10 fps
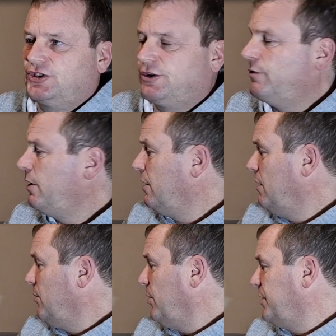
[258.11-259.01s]
So
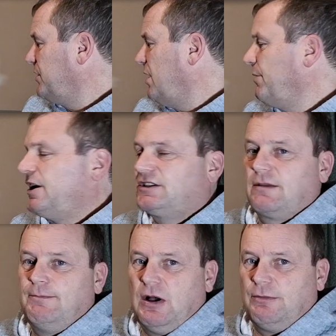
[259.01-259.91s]
by the time I get to
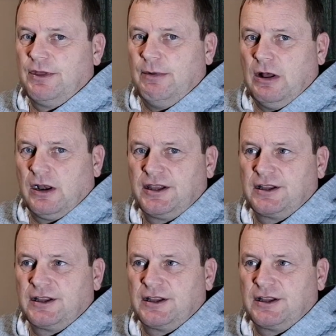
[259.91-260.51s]
the bottom of the bottle,